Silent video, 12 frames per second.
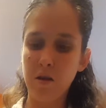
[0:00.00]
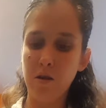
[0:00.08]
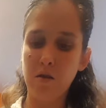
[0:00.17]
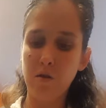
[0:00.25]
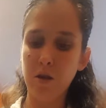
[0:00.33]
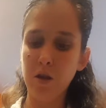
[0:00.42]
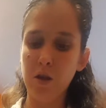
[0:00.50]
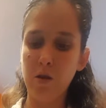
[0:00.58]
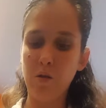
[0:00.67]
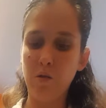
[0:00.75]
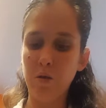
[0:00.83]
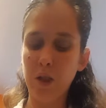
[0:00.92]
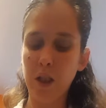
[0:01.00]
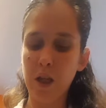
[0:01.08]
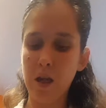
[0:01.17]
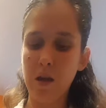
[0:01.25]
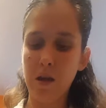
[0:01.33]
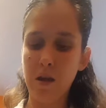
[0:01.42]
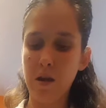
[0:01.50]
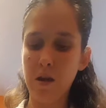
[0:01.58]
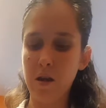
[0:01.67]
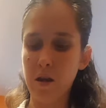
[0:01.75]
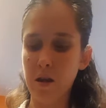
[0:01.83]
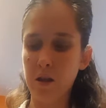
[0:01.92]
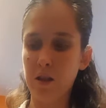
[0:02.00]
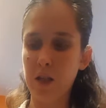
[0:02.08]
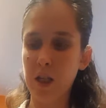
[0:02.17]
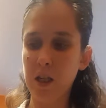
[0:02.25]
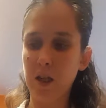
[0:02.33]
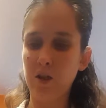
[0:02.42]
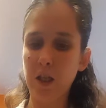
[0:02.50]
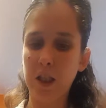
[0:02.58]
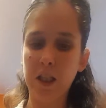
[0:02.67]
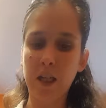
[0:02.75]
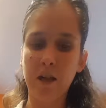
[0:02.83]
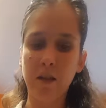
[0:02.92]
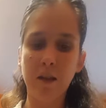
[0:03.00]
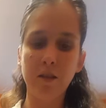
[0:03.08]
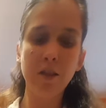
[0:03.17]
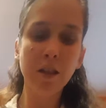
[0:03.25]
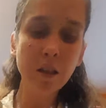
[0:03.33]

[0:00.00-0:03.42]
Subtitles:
you can use dehydrated scallions.